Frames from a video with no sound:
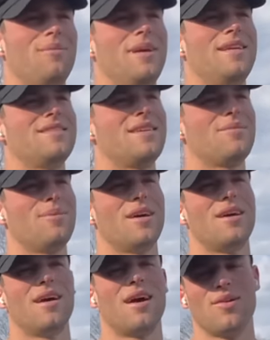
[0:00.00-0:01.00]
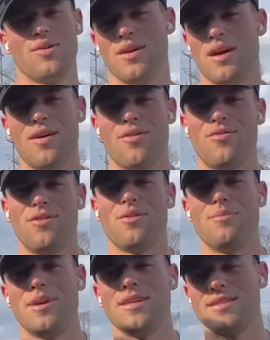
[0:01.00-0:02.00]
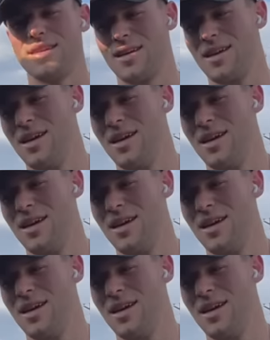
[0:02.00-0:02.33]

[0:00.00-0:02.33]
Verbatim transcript: amazing, but I, I'll feel amazing.